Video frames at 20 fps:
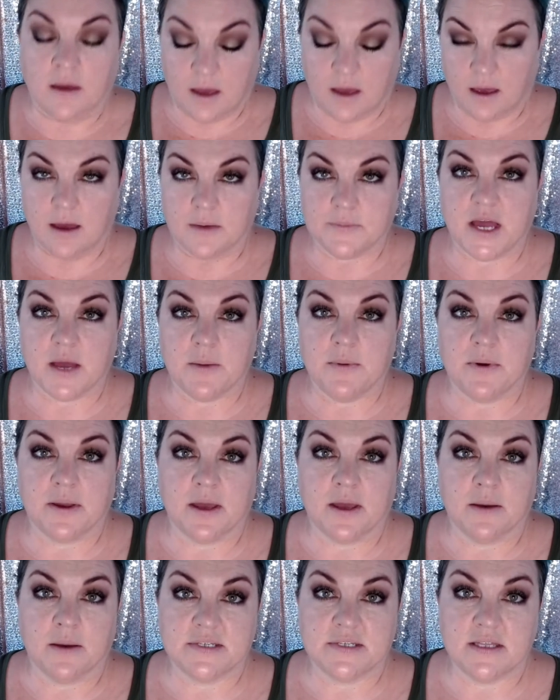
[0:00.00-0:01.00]
I'm coming
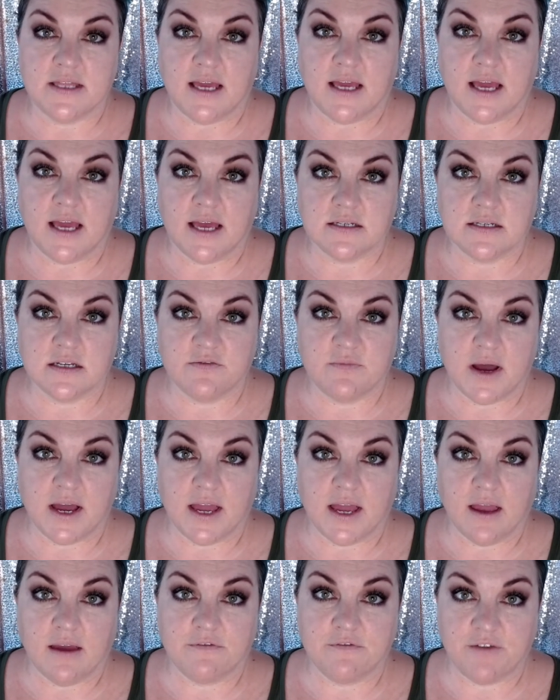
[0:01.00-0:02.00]
up to the end of
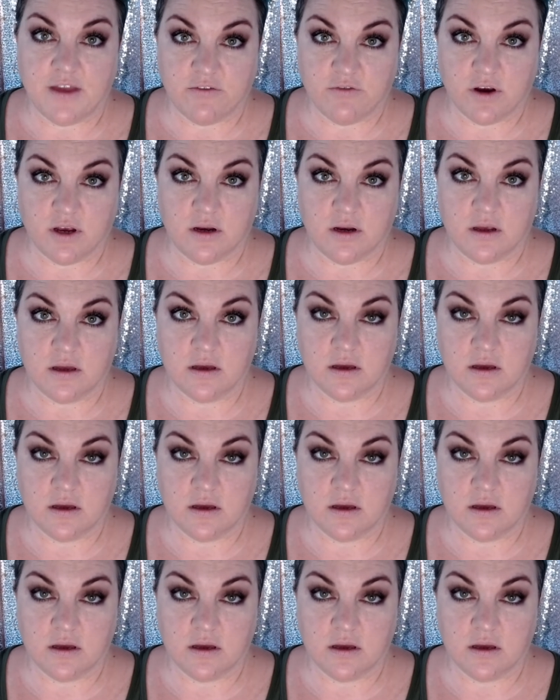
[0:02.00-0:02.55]
my favorite